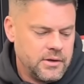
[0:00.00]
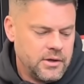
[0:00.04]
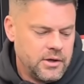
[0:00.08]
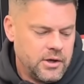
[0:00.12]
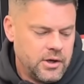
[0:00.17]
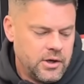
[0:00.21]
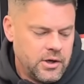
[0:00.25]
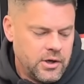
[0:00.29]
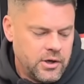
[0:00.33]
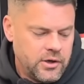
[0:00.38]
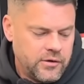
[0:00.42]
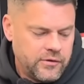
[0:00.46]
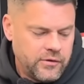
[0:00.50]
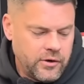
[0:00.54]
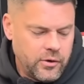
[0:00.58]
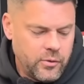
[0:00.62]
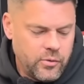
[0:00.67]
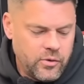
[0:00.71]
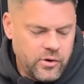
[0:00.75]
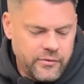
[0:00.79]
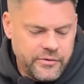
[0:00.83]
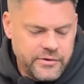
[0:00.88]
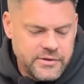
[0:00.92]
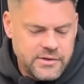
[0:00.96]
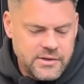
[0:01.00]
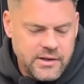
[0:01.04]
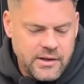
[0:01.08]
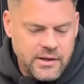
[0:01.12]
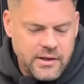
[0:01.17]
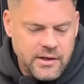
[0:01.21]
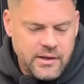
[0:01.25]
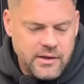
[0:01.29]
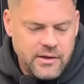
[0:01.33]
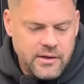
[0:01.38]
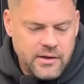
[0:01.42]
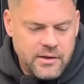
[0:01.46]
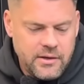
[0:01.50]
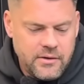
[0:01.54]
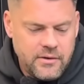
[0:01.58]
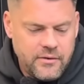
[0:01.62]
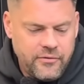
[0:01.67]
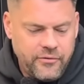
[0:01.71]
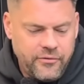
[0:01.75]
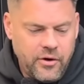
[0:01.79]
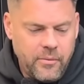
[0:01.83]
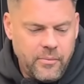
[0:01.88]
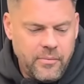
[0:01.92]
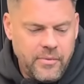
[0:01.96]
So we're obviously,
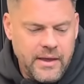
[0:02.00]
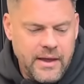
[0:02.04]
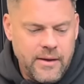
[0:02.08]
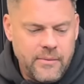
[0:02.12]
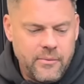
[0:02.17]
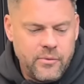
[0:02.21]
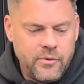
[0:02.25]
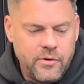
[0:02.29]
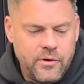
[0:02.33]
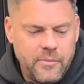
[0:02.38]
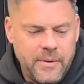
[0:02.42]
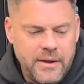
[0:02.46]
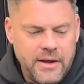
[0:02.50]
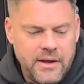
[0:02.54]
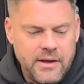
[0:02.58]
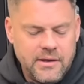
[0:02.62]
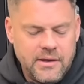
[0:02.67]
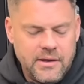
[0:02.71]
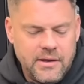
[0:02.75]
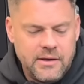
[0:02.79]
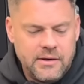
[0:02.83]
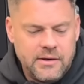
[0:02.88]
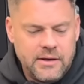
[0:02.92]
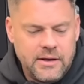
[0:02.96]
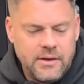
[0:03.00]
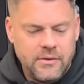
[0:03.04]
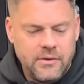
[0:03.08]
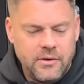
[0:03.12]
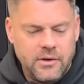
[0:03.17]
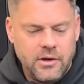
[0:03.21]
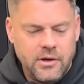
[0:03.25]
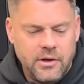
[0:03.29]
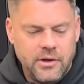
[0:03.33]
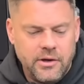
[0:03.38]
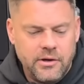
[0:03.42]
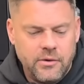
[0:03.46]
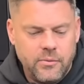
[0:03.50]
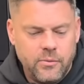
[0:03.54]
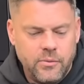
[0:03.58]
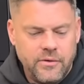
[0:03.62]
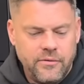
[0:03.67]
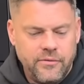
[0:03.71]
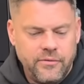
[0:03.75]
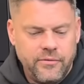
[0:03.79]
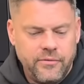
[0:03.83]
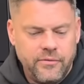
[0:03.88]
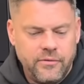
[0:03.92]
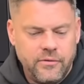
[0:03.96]
from them, we're about a year down the line, and
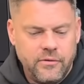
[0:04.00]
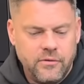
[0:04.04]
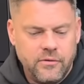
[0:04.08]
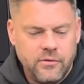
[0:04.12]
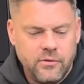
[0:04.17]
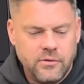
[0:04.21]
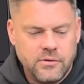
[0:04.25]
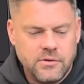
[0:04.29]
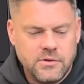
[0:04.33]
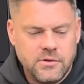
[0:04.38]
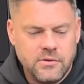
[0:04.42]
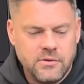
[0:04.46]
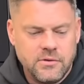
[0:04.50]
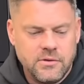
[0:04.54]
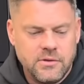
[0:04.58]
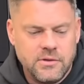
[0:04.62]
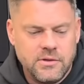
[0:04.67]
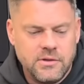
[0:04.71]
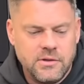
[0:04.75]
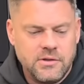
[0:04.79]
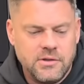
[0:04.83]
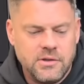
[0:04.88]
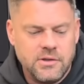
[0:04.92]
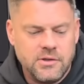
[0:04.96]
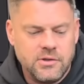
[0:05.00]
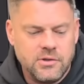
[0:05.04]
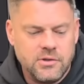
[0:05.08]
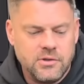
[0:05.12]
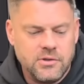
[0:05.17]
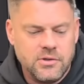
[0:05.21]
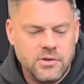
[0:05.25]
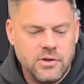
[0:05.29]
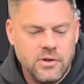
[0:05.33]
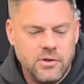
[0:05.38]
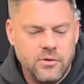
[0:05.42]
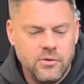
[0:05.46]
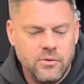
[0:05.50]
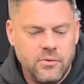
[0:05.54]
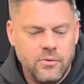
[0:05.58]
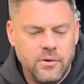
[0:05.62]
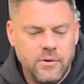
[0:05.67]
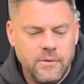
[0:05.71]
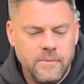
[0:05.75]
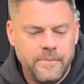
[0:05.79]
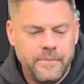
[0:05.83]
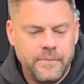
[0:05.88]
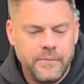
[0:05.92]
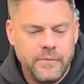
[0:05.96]
we've sort of took the decision to
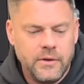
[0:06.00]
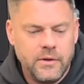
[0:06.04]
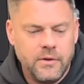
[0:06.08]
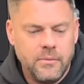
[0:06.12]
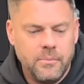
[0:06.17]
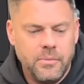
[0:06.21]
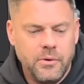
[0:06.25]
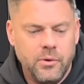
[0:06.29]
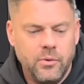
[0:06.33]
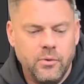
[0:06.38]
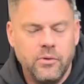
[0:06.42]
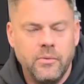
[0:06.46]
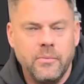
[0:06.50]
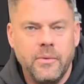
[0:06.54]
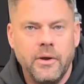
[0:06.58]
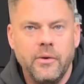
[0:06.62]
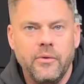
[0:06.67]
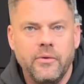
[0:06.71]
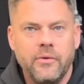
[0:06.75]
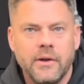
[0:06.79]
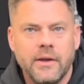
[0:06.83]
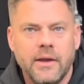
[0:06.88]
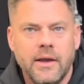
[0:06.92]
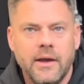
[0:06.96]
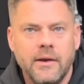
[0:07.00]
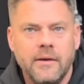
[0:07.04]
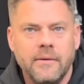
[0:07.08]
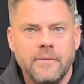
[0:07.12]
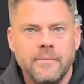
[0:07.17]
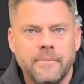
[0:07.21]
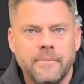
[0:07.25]
pull the motor again,